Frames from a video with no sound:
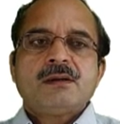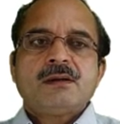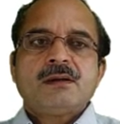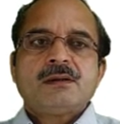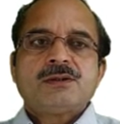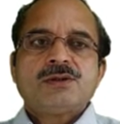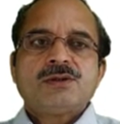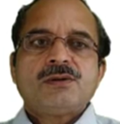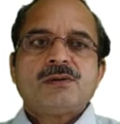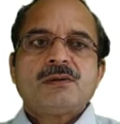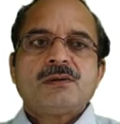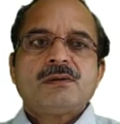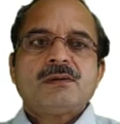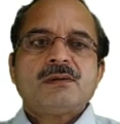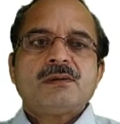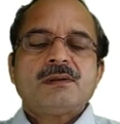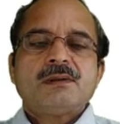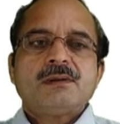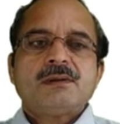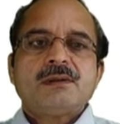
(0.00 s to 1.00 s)
So
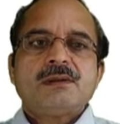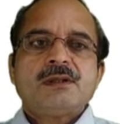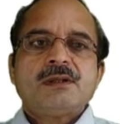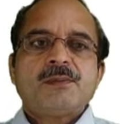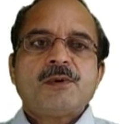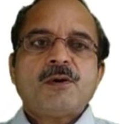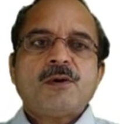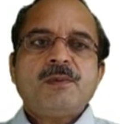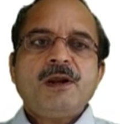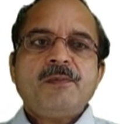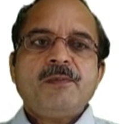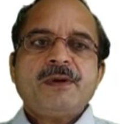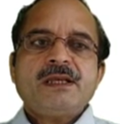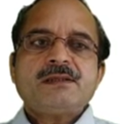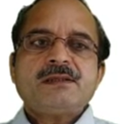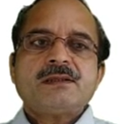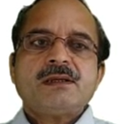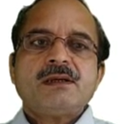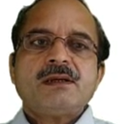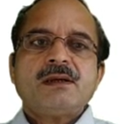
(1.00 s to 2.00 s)
the problem
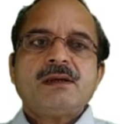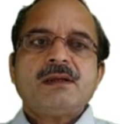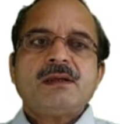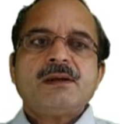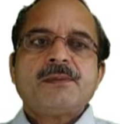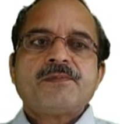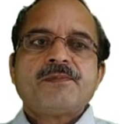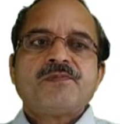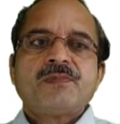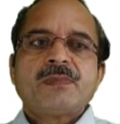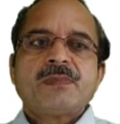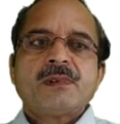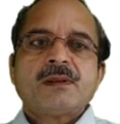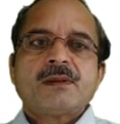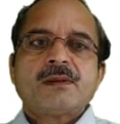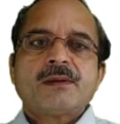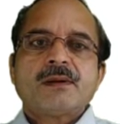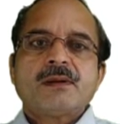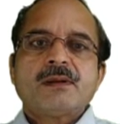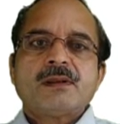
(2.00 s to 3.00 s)
is
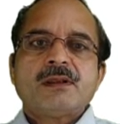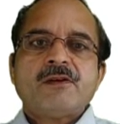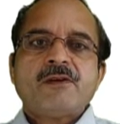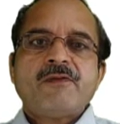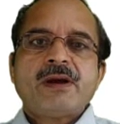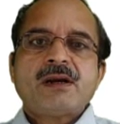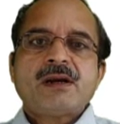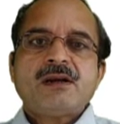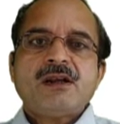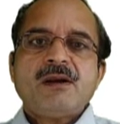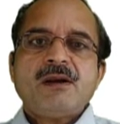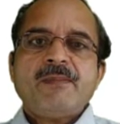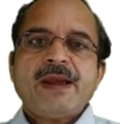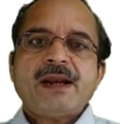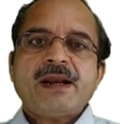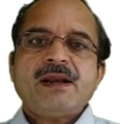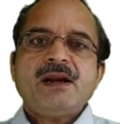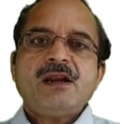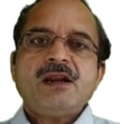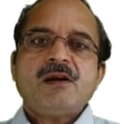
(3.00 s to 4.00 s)
the vector
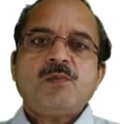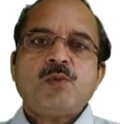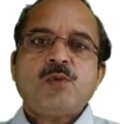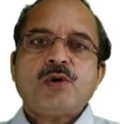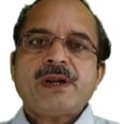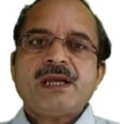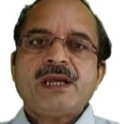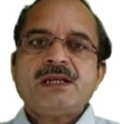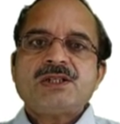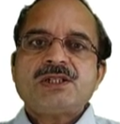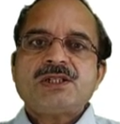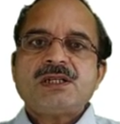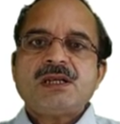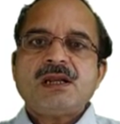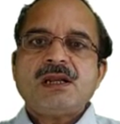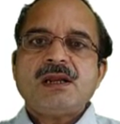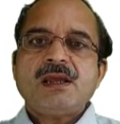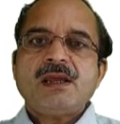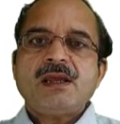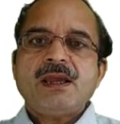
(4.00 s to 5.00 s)
magnetic
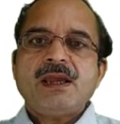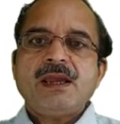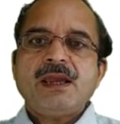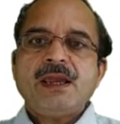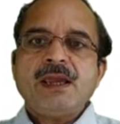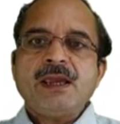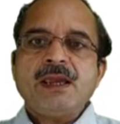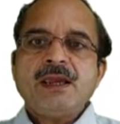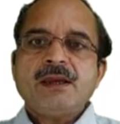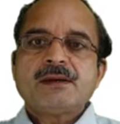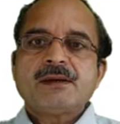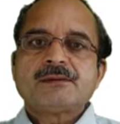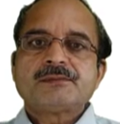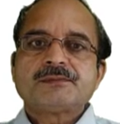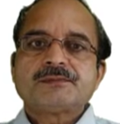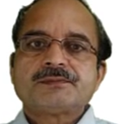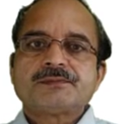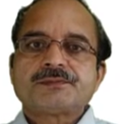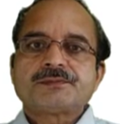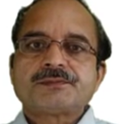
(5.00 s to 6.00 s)
potential A
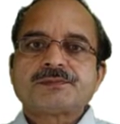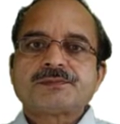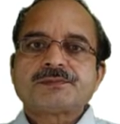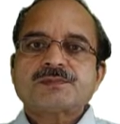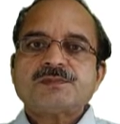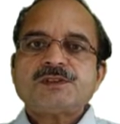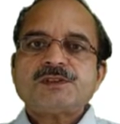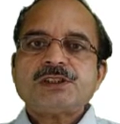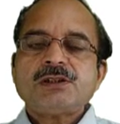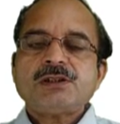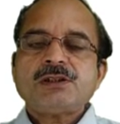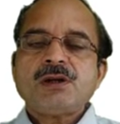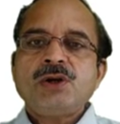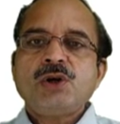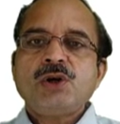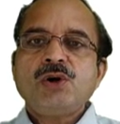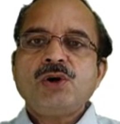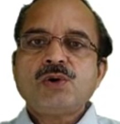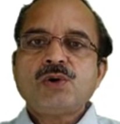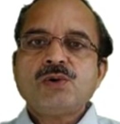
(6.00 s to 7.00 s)

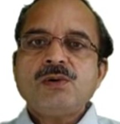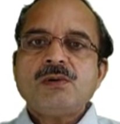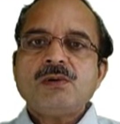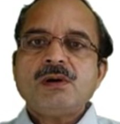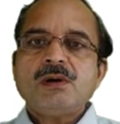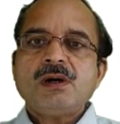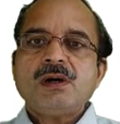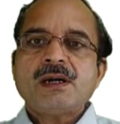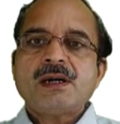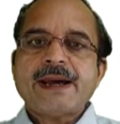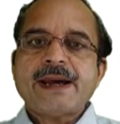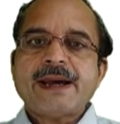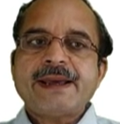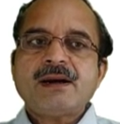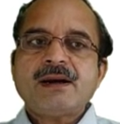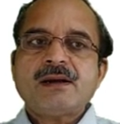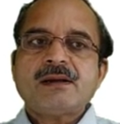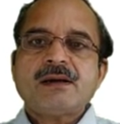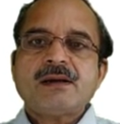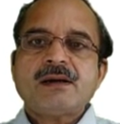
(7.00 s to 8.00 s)
due to a
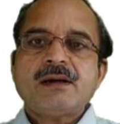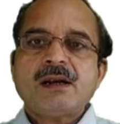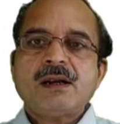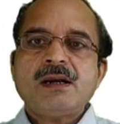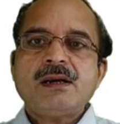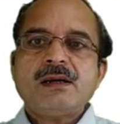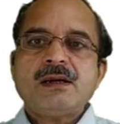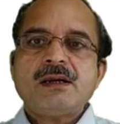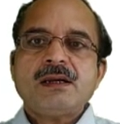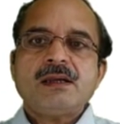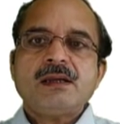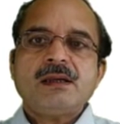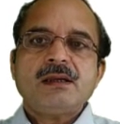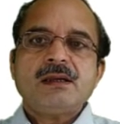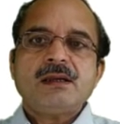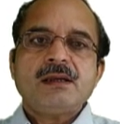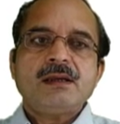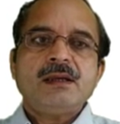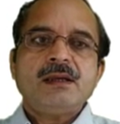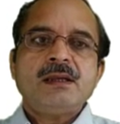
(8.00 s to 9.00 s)
direct current
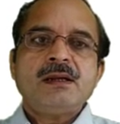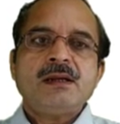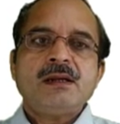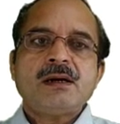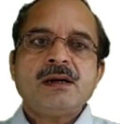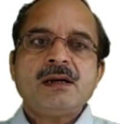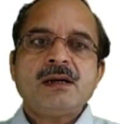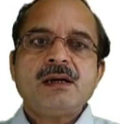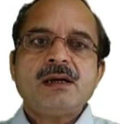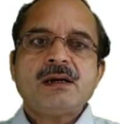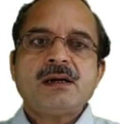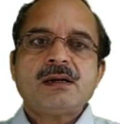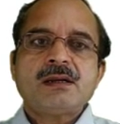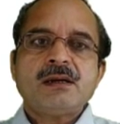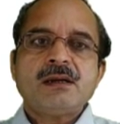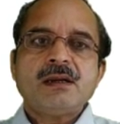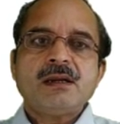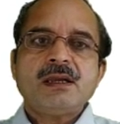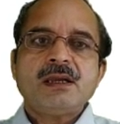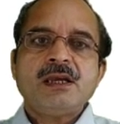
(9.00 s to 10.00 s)
in a
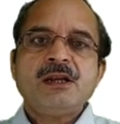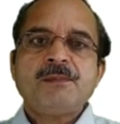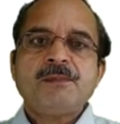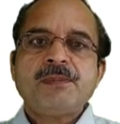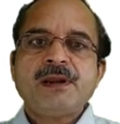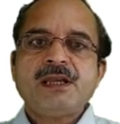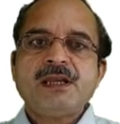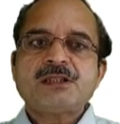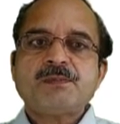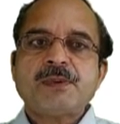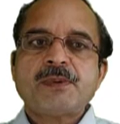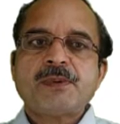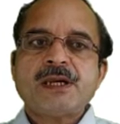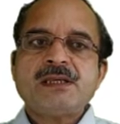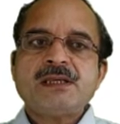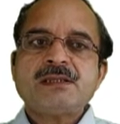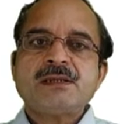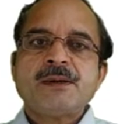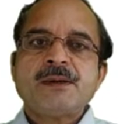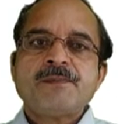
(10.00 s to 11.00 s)
conductor in free
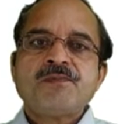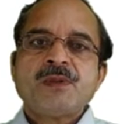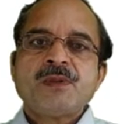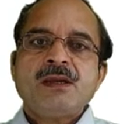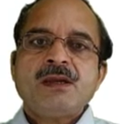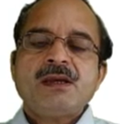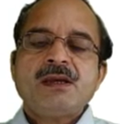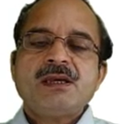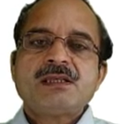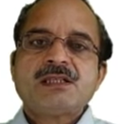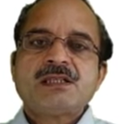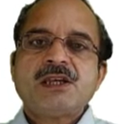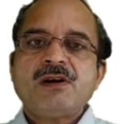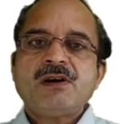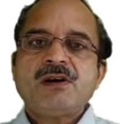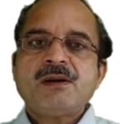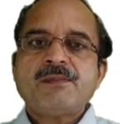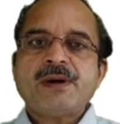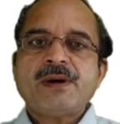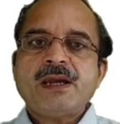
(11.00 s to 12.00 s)
space is
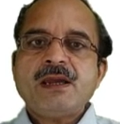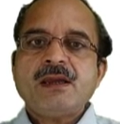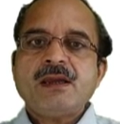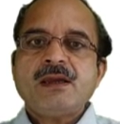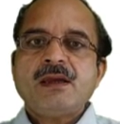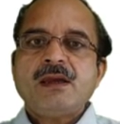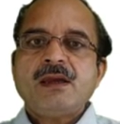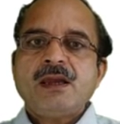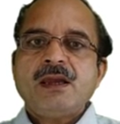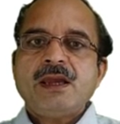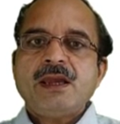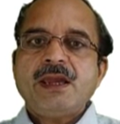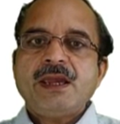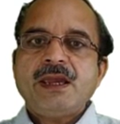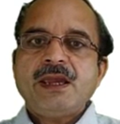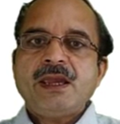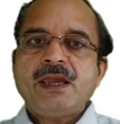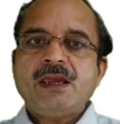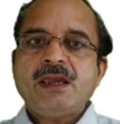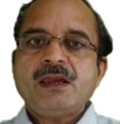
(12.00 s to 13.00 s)
given by
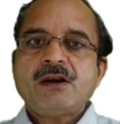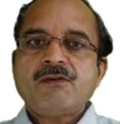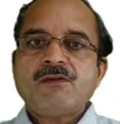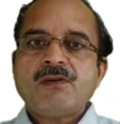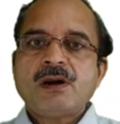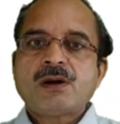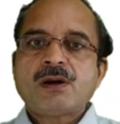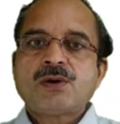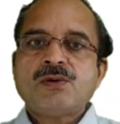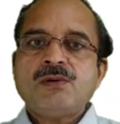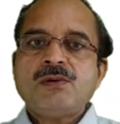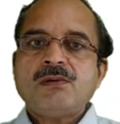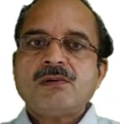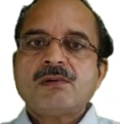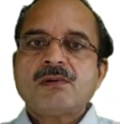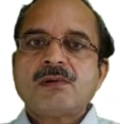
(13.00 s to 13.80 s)
A equal to